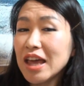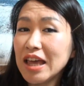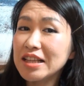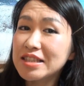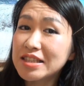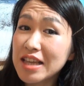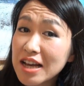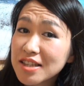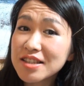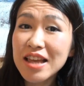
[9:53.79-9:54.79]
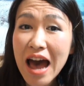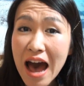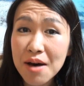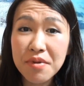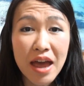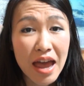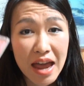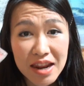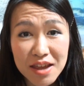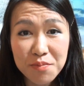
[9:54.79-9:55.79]
it doesn't have
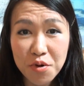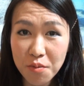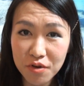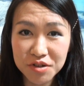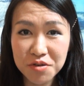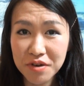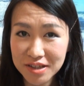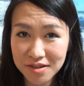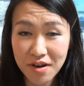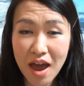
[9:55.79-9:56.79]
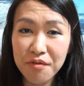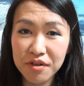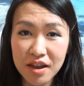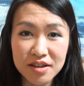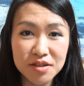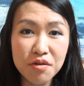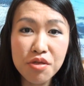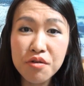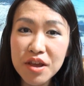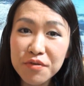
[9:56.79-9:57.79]
any promotion whatsoever. There's no
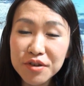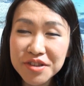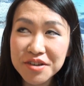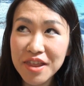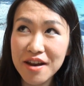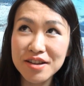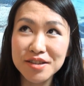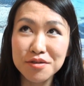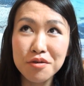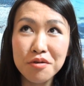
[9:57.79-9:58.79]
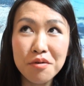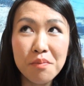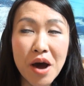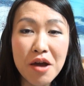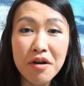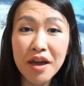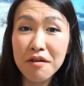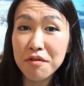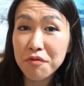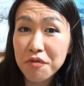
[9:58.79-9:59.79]
3 for 2, there is no buy one
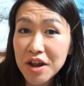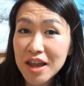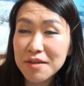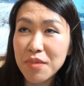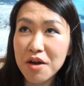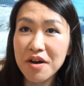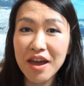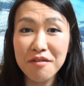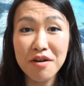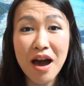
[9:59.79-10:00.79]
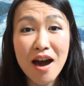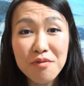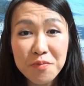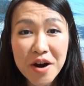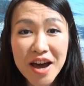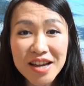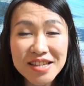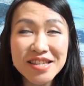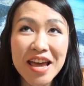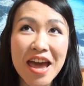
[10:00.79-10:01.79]
get one free, buy one get one half
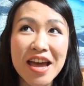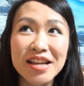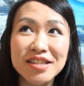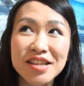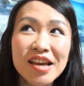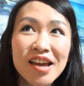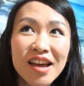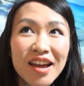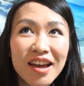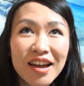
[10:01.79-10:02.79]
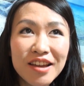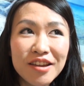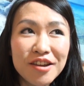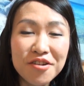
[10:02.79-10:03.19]
price, and you